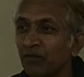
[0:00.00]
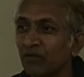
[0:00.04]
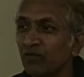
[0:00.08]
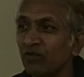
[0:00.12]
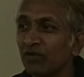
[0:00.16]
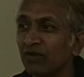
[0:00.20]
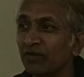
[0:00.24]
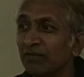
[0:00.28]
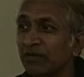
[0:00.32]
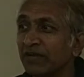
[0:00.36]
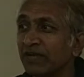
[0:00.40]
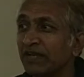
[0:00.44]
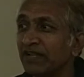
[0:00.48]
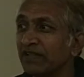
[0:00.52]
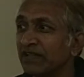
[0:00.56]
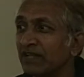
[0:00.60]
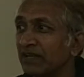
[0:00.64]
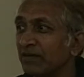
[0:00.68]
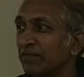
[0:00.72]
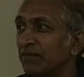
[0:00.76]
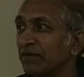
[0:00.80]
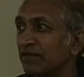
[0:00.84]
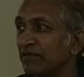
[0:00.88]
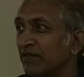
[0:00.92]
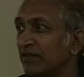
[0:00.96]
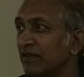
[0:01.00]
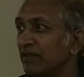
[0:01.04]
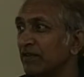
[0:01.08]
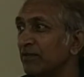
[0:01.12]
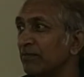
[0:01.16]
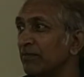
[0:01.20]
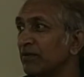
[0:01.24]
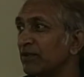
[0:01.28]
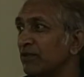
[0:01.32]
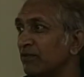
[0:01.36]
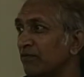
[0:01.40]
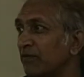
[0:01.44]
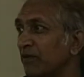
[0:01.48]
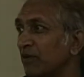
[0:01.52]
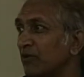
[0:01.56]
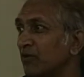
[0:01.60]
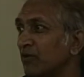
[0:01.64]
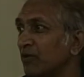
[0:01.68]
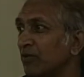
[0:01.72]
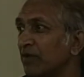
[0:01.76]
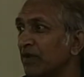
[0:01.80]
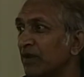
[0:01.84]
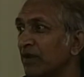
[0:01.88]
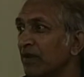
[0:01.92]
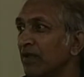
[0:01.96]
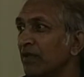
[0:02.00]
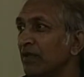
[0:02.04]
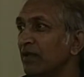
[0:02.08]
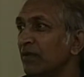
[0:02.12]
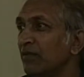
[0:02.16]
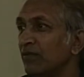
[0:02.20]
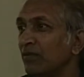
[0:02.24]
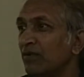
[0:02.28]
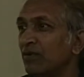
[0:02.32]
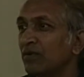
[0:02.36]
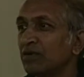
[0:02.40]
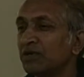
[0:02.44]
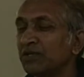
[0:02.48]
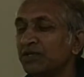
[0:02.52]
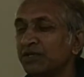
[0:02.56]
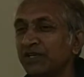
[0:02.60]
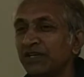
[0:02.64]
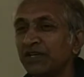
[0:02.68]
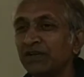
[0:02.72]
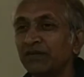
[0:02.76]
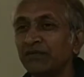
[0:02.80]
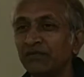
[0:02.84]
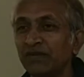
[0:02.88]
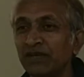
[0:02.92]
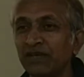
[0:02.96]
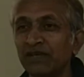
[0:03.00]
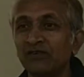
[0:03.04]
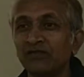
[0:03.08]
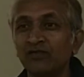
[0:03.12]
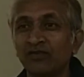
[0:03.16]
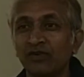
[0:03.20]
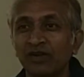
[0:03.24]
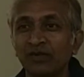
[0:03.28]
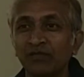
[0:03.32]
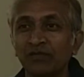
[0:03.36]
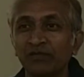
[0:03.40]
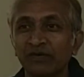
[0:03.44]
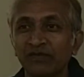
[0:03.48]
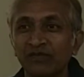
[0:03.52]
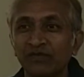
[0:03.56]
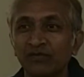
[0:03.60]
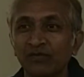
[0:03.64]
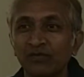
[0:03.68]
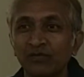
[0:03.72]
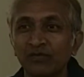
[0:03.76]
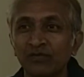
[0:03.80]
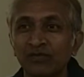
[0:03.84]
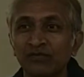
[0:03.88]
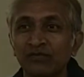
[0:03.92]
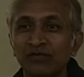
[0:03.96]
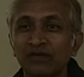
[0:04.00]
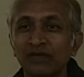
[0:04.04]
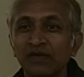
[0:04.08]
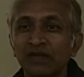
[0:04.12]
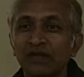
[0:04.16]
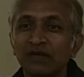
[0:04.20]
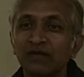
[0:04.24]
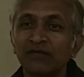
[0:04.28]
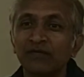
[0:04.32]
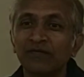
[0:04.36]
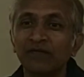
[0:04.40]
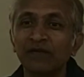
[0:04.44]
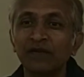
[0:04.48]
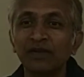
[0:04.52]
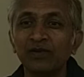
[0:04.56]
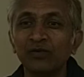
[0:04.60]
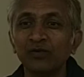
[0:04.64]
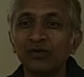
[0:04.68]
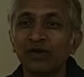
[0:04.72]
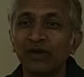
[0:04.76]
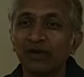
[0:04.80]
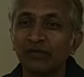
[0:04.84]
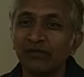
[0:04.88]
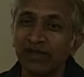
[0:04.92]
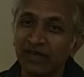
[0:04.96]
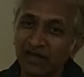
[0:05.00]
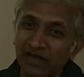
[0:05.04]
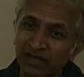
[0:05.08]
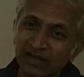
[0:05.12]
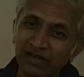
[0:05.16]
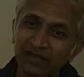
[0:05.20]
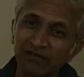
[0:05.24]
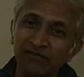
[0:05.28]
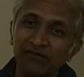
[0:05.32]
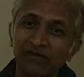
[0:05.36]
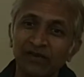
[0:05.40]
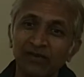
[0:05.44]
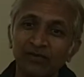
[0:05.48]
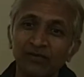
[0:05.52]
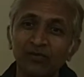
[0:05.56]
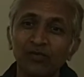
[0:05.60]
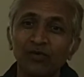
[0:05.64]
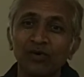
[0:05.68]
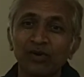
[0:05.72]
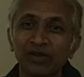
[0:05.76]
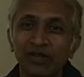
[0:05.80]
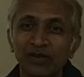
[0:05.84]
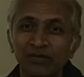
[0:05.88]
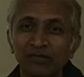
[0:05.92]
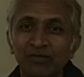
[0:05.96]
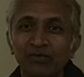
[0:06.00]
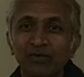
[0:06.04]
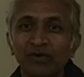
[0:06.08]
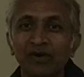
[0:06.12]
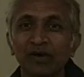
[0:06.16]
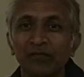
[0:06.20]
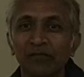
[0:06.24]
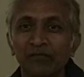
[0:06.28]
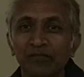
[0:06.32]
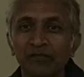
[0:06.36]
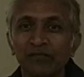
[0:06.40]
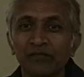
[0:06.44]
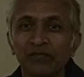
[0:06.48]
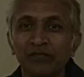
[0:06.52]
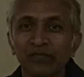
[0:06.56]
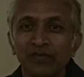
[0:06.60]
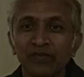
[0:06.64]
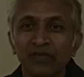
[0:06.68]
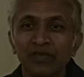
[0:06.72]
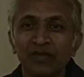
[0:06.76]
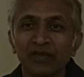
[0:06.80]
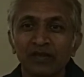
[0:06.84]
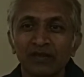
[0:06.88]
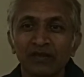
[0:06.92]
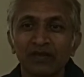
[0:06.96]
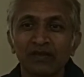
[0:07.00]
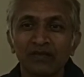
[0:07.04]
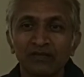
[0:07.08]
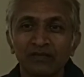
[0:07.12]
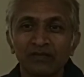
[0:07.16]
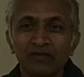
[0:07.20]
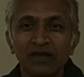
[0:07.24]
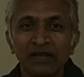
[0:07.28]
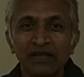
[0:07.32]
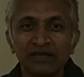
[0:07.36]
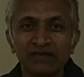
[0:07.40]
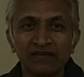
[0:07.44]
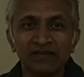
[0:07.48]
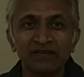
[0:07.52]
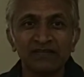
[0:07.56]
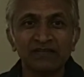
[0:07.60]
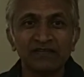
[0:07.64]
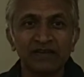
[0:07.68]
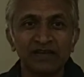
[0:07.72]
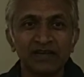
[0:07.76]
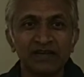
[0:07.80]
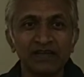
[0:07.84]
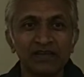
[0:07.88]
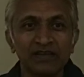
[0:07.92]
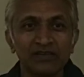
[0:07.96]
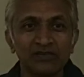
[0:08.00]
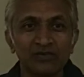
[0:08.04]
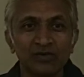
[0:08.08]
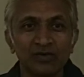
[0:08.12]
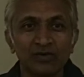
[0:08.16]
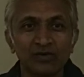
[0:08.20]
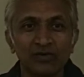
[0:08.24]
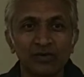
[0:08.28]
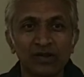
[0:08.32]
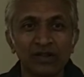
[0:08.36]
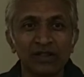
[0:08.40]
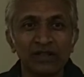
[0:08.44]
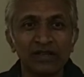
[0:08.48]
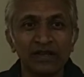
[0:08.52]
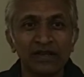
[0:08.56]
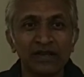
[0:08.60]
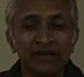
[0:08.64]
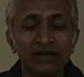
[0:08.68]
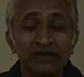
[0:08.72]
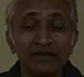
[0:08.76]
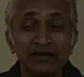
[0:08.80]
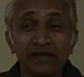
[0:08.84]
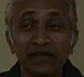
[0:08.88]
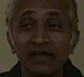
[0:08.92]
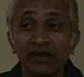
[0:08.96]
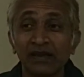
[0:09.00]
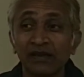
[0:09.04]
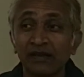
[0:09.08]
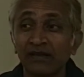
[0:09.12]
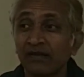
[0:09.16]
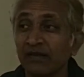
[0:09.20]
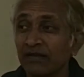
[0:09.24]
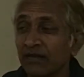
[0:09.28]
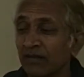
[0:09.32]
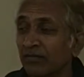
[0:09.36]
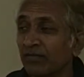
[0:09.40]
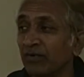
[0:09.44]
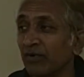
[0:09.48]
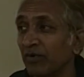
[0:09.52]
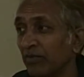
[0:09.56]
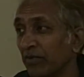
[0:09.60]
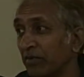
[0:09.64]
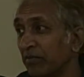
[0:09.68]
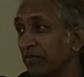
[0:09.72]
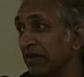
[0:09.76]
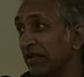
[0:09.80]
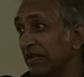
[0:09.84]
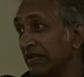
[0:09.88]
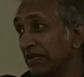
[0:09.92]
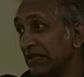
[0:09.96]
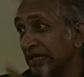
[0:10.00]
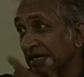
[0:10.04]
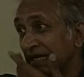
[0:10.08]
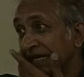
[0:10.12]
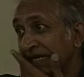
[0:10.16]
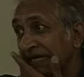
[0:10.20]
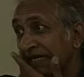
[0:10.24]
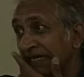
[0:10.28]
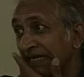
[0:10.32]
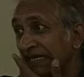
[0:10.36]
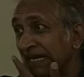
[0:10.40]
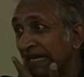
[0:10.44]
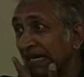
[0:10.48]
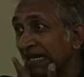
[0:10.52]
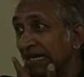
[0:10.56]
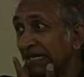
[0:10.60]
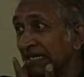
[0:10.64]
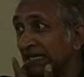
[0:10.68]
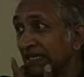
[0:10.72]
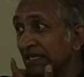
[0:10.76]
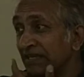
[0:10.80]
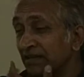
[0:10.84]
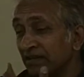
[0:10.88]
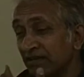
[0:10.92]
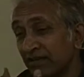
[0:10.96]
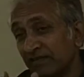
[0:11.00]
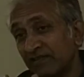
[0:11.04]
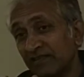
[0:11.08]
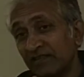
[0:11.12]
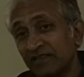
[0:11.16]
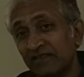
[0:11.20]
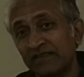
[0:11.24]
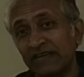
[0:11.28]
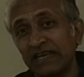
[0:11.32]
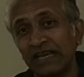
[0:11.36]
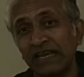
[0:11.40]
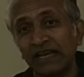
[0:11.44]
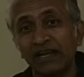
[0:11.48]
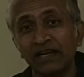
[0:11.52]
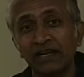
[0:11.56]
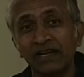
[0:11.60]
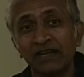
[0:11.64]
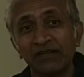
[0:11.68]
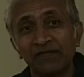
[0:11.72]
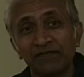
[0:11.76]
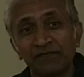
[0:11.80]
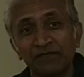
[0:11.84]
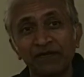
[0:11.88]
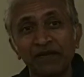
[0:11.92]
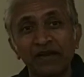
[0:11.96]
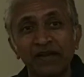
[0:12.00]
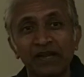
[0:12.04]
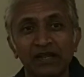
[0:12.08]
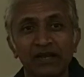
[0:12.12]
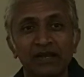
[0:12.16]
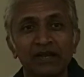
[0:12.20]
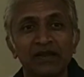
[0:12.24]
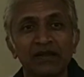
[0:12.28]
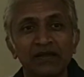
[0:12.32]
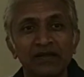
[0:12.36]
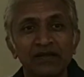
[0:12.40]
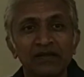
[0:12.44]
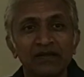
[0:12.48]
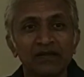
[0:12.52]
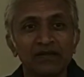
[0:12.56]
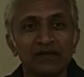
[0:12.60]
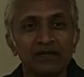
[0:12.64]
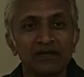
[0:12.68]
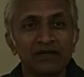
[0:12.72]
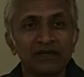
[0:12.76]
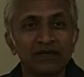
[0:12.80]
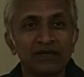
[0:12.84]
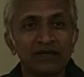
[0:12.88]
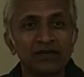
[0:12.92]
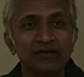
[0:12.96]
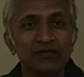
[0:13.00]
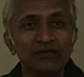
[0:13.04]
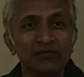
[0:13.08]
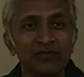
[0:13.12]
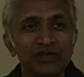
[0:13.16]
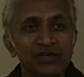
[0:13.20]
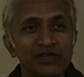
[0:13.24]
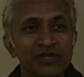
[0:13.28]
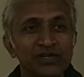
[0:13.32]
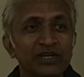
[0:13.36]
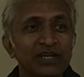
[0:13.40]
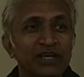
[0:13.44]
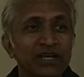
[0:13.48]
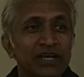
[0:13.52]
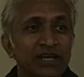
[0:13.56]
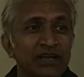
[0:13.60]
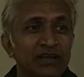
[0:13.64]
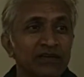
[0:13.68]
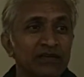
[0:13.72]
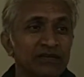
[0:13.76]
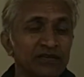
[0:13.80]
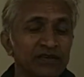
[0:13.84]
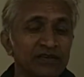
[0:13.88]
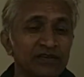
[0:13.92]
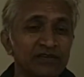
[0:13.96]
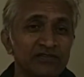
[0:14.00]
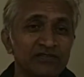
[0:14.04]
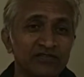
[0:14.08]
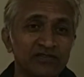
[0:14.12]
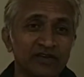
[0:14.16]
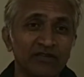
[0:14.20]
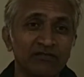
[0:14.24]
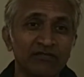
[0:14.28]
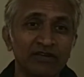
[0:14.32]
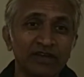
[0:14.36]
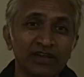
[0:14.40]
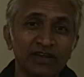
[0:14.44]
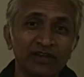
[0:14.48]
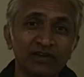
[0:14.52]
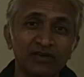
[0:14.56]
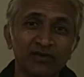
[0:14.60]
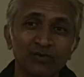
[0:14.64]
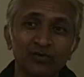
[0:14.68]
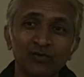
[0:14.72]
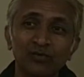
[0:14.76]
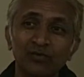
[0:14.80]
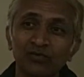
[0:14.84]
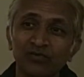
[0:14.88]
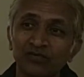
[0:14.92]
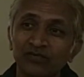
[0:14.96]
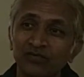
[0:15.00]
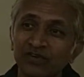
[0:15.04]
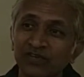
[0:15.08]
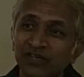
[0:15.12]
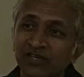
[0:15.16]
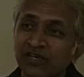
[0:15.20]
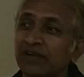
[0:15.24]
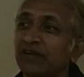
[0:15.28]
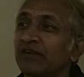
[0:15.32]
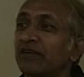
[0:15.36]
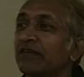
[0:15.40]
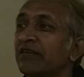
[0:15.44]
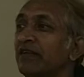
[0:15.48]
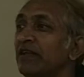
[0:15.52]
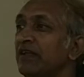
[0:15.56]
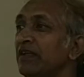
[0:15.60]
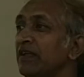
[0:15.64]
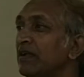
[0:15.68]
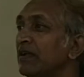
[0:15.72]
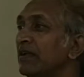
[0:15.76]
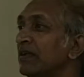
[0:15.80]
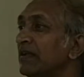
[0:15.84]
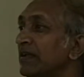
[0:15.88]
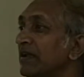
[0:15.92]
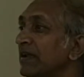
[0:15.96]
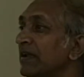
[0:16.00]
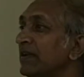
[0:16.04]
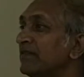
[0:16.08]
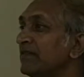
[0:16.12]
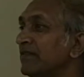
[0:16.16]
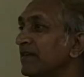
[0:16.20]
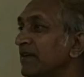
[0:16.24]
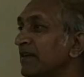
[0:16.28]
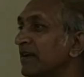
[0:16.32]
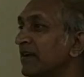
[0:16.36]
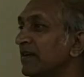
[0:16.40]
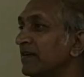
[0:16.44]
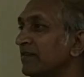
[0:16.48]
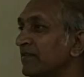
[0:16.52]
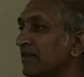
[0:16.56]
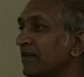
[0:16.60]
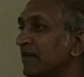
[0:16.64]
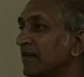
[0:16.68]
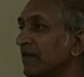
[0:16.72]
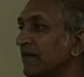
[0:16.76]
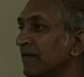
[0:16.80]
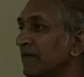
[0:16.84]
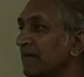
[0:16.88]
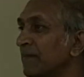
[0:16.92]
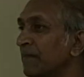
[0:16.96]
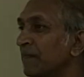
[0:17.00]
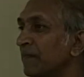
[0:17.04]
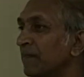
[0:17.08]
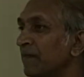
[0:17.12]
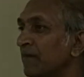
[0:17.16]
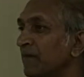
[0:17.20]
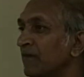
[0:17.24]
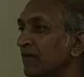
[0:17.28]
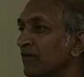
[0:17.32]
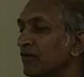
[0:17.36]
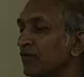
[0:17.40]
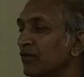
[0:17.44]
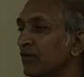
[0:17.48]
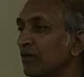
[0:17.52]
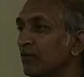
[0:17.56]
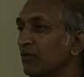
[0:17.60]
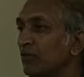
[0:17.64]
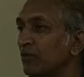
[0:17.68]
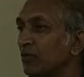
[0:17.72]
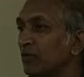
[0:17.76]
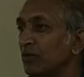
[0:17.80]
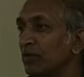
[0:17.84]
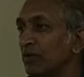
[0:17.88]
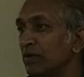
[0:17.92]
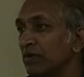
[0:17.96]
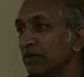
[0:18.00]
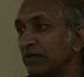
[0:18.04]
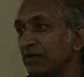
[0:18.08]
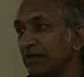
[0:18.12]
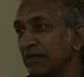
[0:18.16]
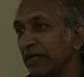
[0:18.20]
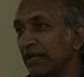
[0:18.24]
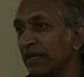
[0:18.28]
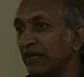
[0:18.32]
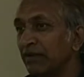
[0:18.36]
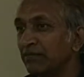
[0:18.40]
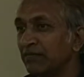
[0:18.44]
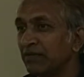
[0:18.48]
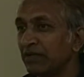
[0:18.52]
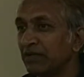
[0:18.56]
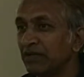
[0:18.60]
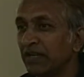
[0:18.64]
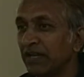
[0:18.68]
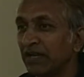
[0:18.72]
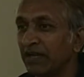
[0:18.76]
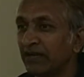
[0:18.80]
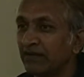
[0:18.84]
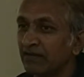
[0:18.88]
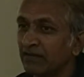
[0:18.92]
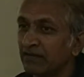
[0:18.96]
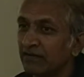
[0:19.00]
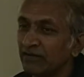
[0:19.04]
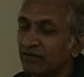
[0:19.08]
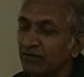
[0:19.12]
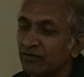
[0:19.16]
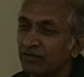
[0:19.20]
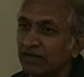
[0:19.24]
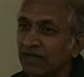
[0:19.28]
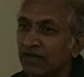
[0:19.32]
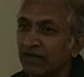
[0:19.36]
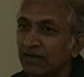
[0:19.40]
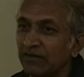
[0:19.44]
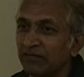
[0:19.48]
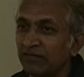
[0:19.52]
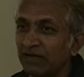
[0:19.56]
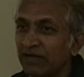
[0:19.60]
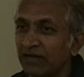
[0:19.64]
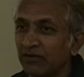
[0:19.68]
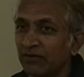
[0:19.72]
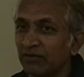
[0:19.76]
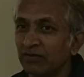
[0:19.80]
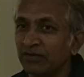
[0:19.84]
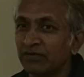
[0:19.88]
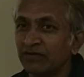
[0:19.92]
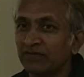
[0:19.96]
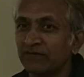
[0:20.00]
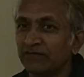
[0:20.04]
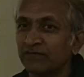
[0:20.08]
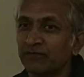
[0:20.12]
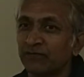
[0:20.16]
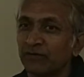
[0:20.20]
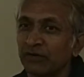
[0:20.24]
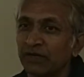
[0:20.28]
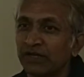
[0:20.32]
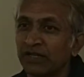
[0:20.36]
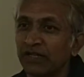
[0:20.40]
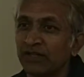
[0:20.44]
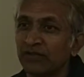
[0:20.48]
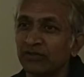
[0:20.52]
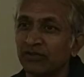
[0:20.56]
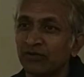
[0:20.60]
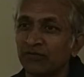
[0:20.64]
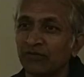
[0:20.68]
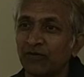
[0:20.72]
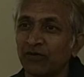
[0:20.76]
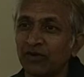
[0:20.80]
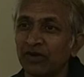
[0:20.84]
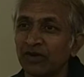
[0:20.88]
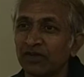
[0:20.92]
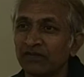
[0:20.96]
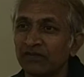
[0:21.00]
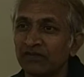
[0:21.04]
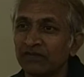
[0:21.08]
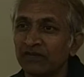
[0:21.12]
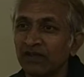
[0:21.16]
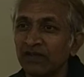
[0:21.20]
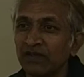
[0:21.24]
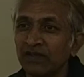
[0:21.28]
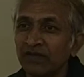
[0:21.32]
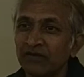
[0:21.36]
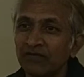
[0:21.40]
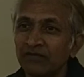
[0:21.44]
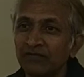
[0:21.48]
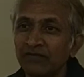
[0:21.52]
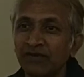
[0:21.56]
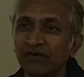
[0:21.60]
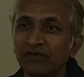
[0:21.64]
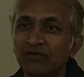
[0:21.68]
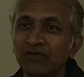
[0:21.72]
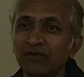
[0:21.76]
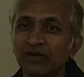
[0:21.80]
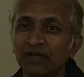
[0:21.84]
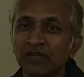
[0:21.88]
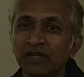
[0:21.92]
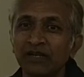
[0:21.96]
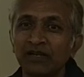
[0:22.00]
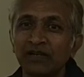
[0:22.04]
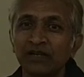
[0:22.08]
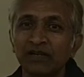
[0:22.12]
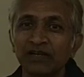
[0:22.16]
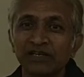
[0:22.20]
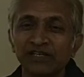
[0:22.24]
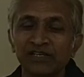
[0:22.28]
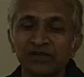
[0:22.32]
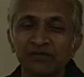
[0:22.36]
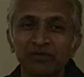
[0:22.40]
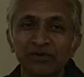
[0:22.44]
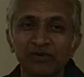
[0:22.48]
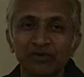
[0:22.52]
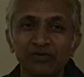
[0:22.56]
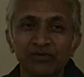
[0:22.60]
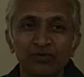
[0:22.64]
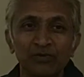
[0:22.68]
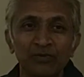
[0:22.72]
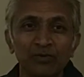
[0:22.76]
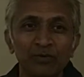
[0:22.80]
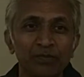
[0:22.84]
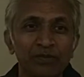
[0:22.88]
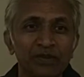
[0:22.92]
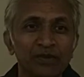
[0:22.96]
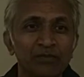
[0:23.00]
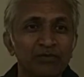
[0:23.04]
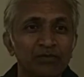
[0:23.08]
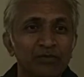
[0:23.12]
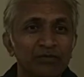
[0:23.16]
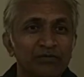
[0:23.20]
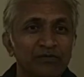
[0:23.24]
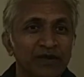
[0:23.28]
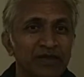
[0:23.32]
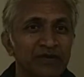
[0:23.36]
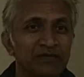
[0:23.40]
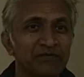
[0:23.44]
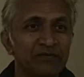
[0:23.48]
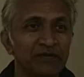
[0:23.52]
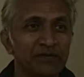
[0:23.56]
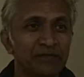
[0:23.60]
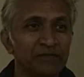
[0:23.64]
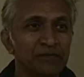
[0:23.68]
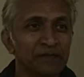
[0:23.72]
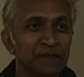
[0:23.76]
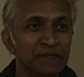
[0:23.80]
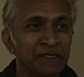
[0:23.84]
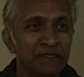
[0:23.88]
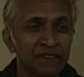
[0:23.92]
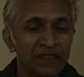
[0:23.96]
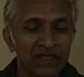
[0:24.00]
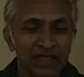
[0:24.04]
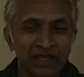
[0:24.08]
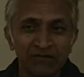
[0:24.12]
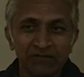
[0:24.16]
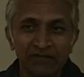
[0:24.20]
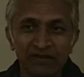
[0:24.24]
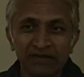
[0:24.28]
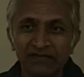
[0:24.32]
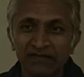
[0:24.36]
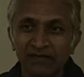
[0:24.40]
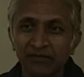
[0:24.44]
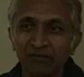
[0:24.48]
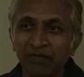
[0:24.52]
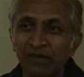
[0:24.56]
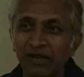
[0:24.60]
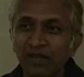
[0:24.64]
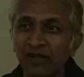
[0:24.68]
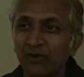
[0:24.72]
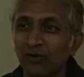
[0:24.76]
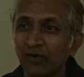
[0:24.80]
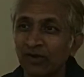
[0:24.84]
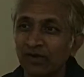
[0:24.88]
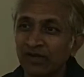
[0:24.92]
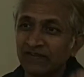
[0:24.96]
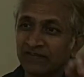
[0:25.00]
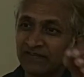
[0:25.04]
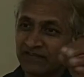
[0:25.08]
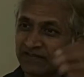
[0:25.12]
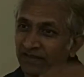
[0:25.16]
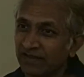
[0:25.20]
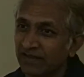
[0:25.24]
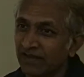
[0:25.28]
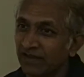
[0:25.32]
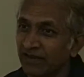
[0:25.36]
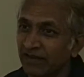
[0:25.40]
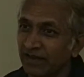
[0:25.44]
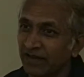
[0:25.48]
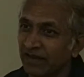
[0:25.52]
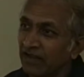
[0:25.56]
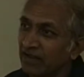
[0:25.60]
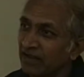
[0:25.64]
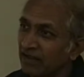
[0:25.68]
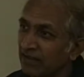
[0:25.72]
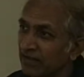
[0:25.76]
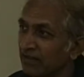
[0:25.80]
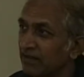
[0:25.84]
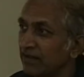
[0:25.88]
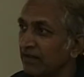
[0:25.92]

you are meeting that person in the month of October, because GM is not a person who is free to come anytime when you want him to come. So as I said, he has got all the entire, probably the entire year's calendar filled in which day he is travelling to which country, etc. So you have to tell him the date, you tell him that on 14th of August, we have got an induction between 2 p.m. to 5 p.m. He will simply call his secretary.